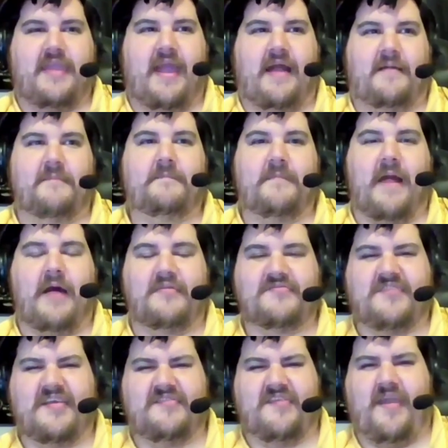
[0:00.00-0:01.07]
Yeah. She's I a
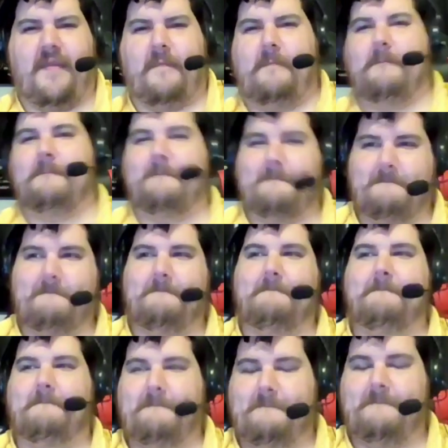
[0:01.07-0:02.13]
negative three times. So if I